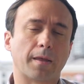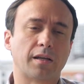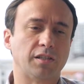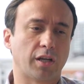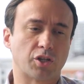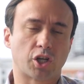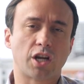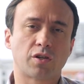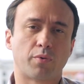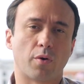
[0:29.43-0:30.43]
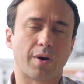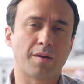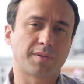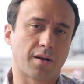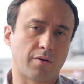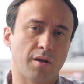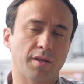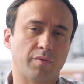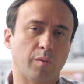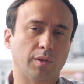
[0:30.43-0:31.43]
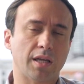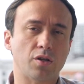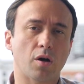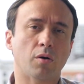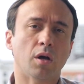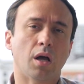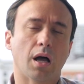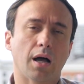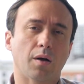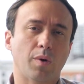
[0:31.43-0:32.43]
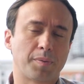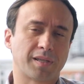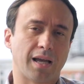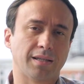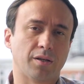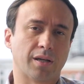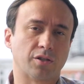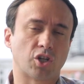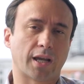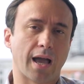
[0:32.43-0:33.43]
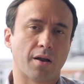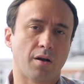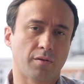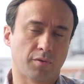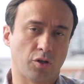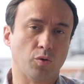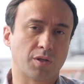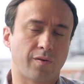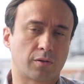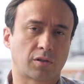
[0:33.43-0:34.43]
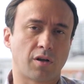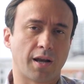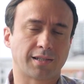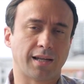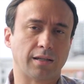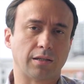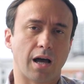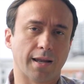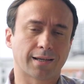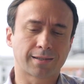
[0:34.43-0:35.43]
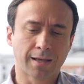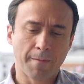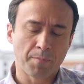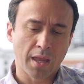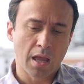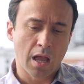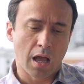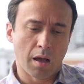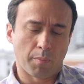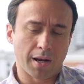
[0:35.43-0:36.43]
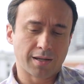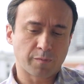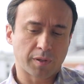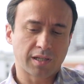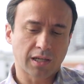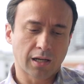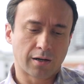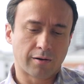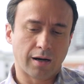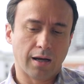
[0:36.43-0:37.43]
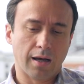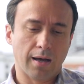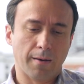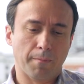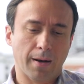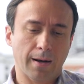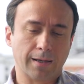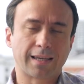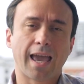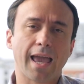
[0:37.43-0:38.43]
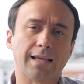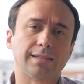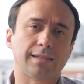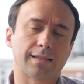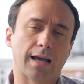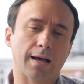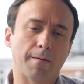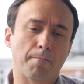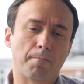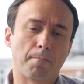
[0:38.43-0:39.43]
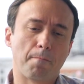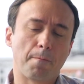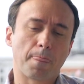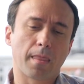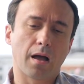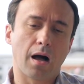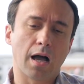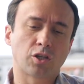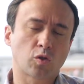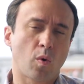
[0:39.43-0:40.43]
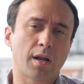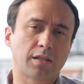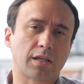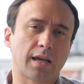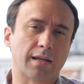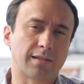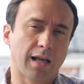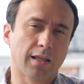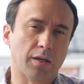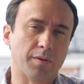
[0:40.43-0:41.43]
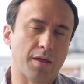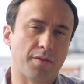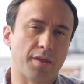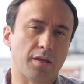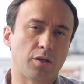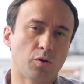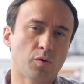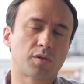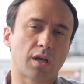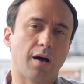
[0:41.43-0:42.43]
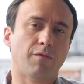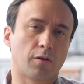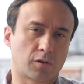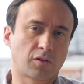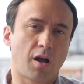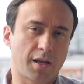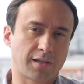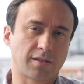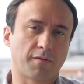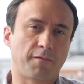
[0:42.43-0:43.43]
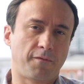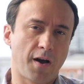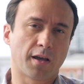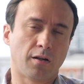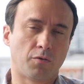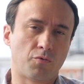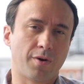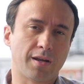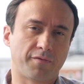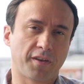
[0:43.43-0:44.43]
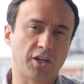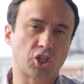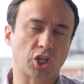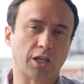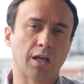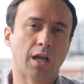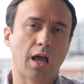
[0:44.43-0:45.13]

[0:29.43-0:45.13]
continuing education programs that are on the Real World Endo website that you can check out on the use of ultrasonics and endodontics. But in this particular case, I just wanted to kind of tell you that the use of ultrasonics as a final finishing